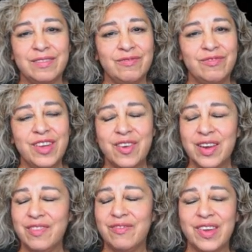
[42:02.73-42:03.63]

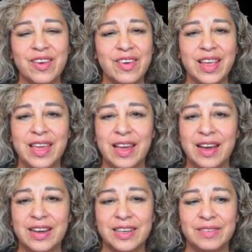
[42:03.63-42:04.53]
very, very
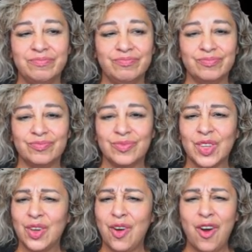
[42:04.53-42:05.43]

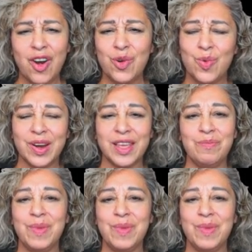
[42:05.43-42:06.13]
hardworking